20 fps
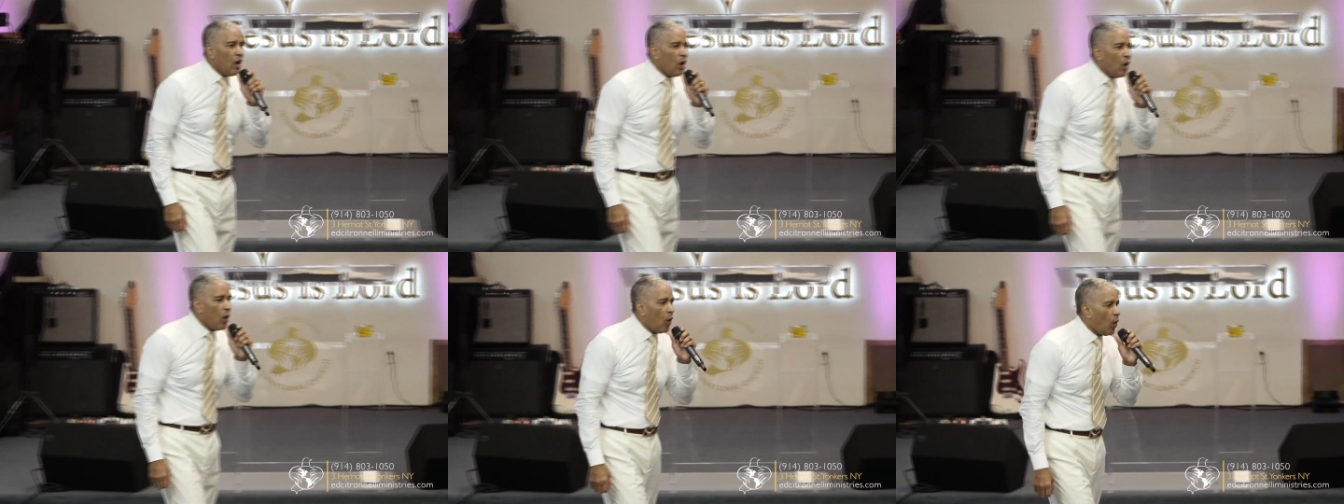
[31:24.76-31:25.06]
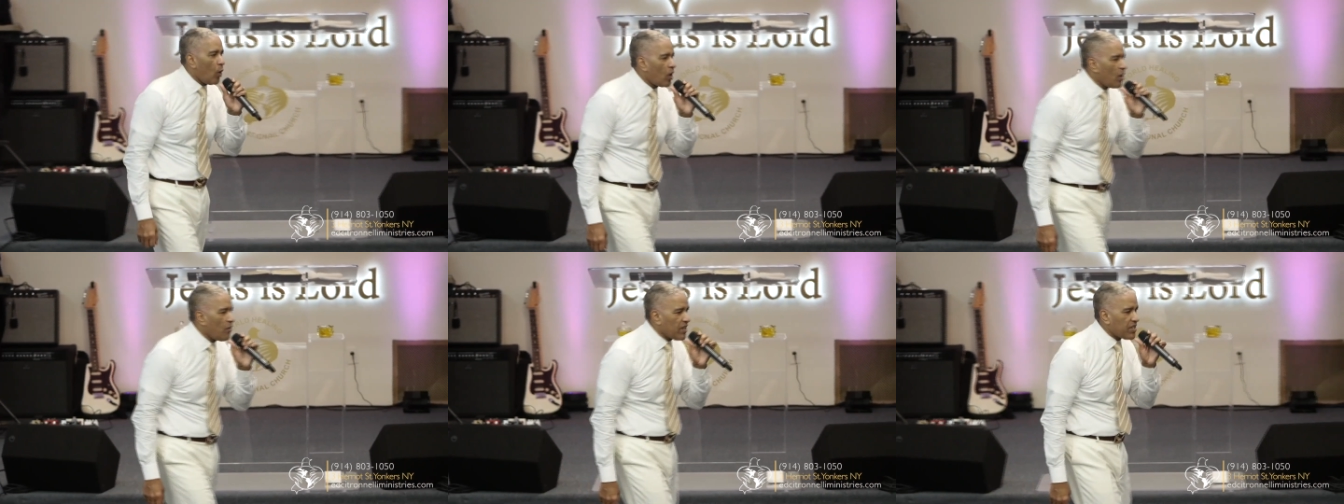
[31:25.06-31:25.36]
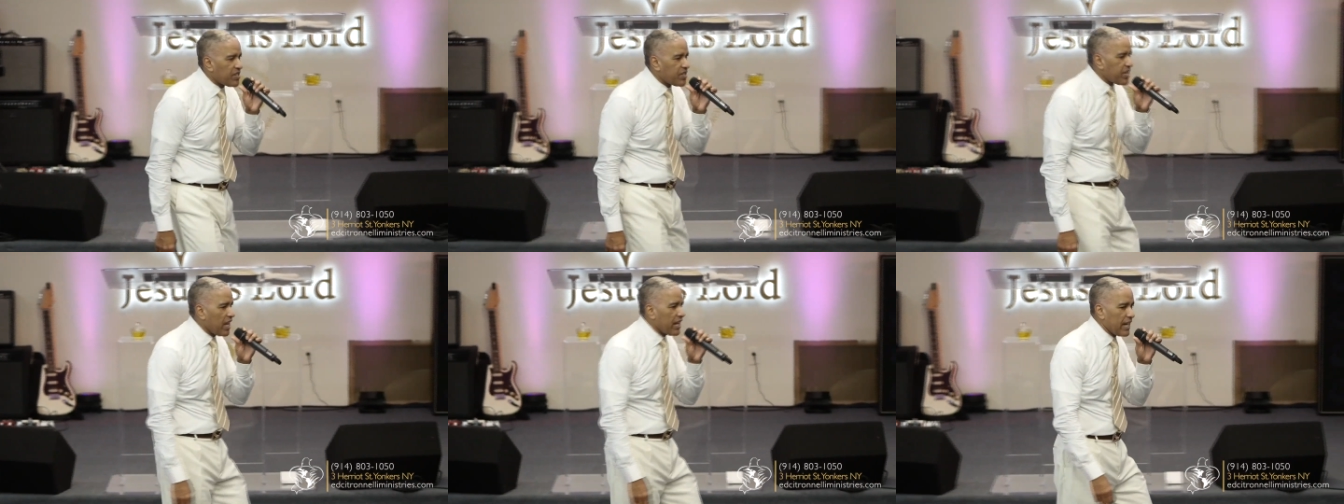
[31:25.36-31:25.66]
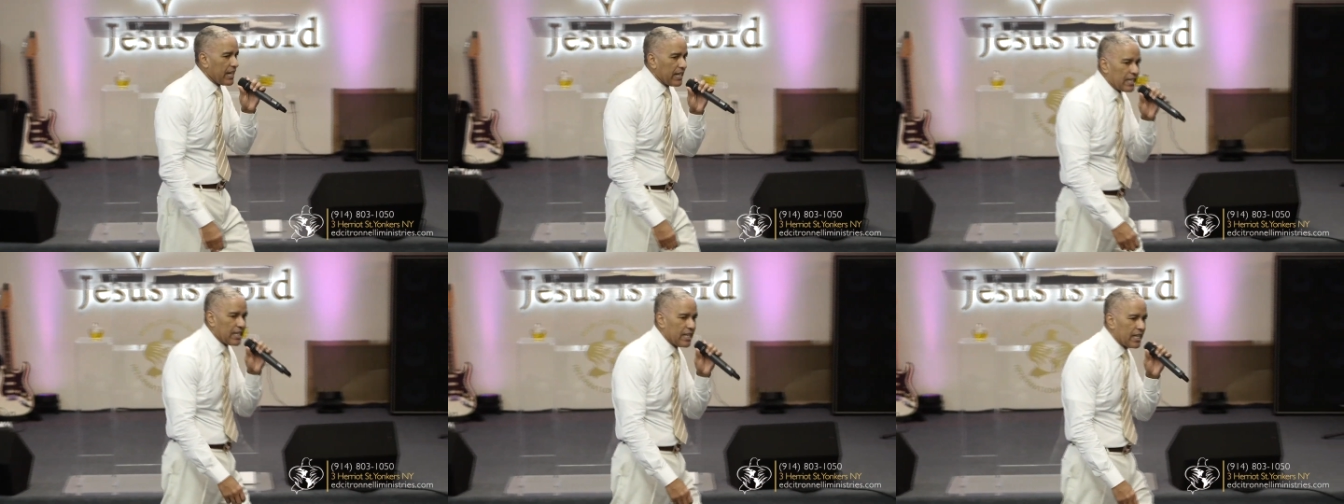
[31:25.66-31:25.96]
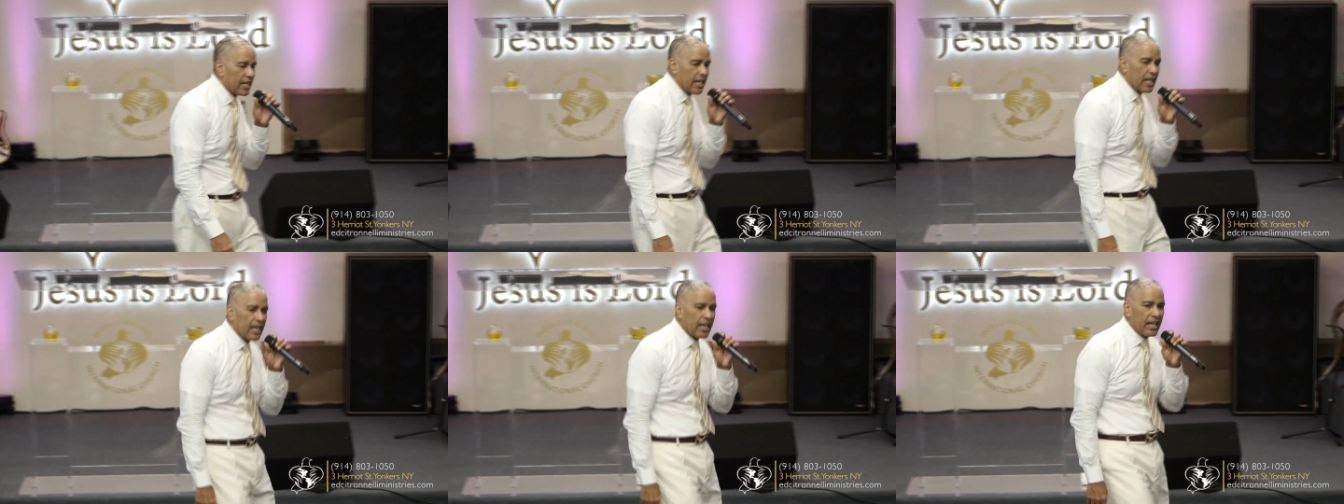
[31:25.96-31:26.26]
All of a sudden,
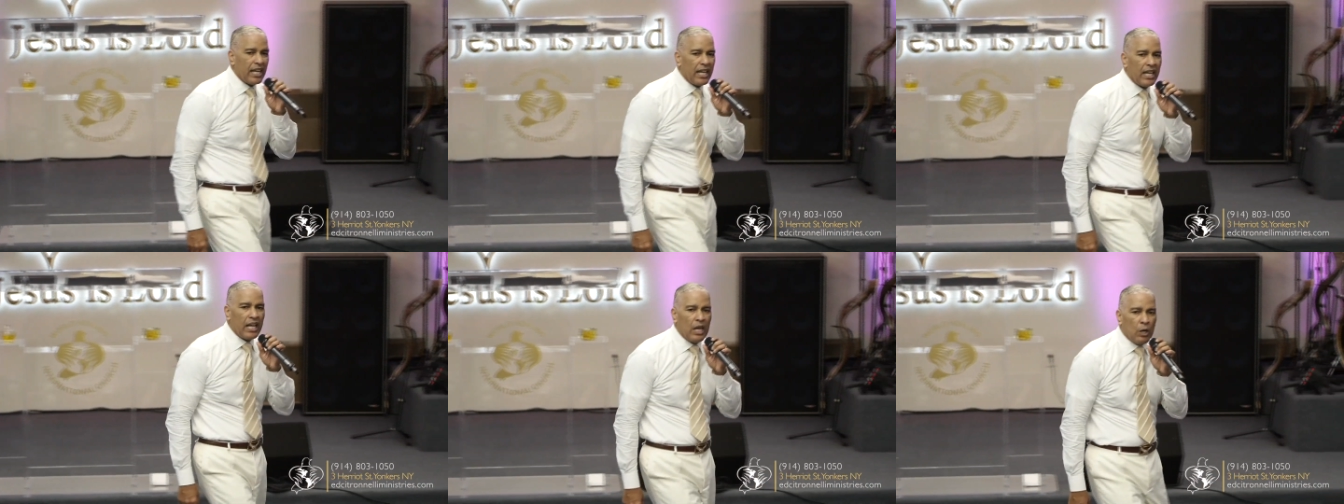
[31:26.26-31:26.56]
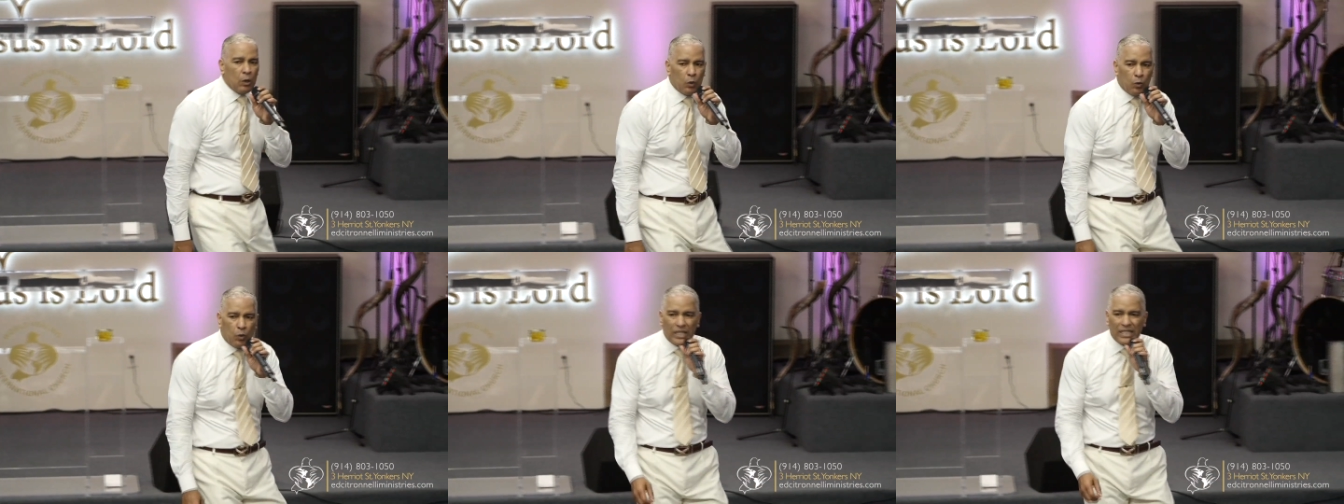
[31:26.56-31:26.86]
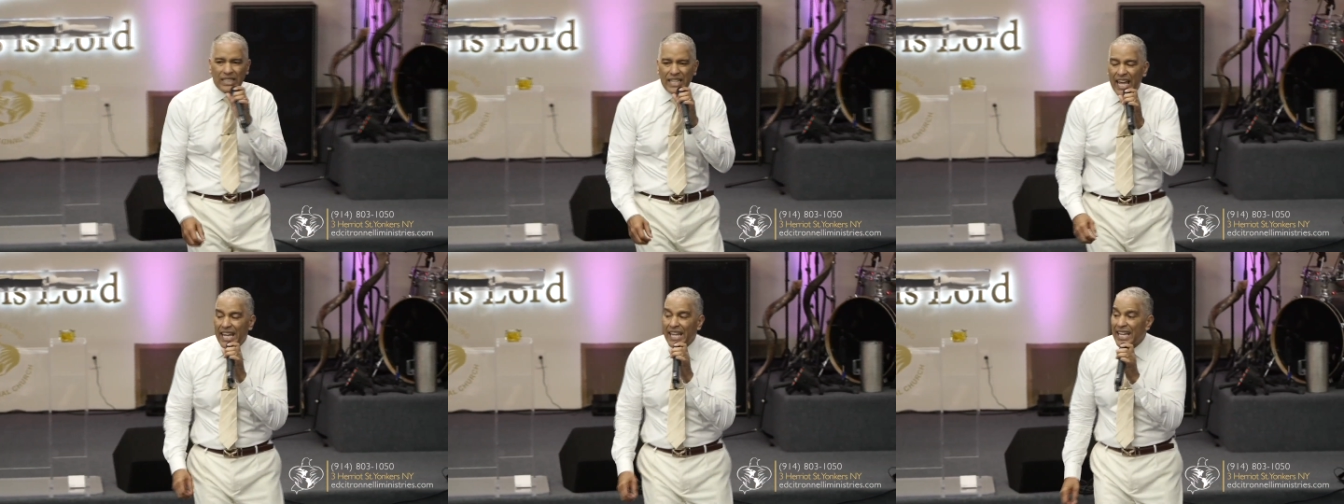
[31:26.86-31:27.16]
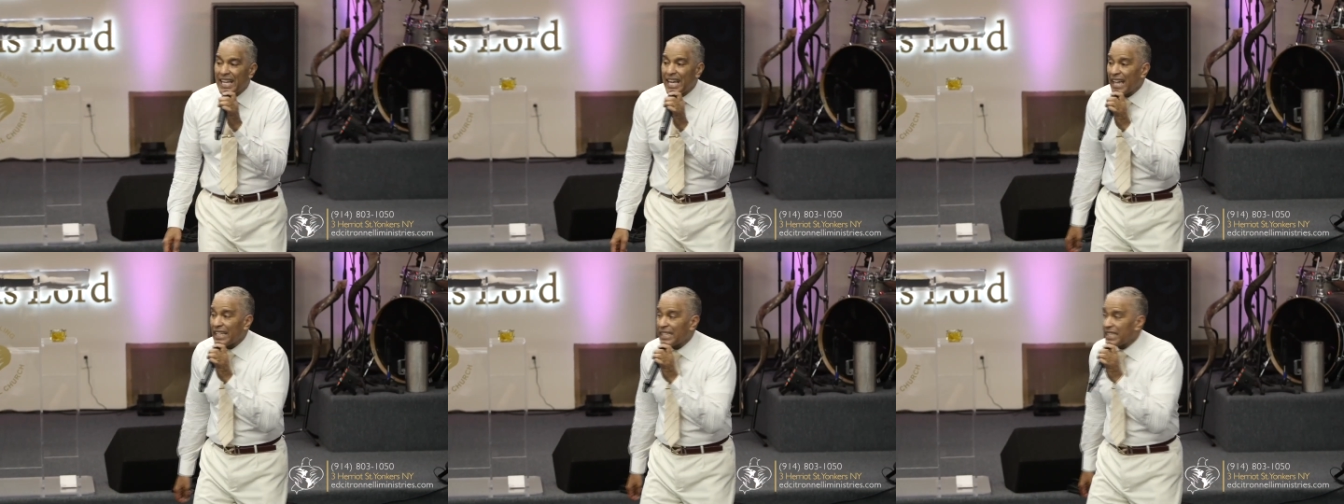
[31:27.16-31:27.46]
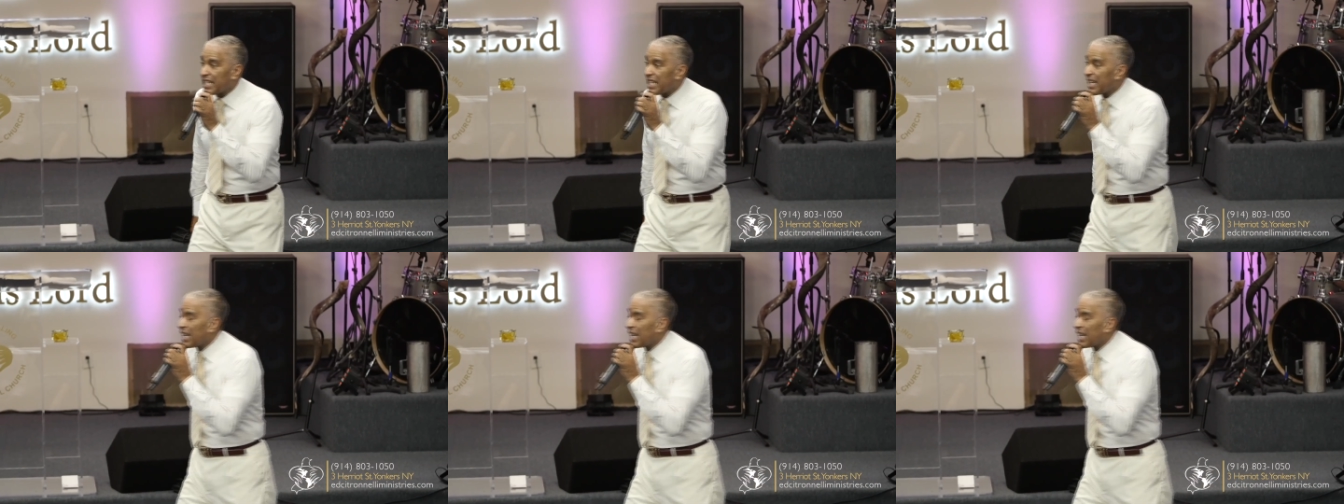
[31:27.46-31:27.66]
when they get,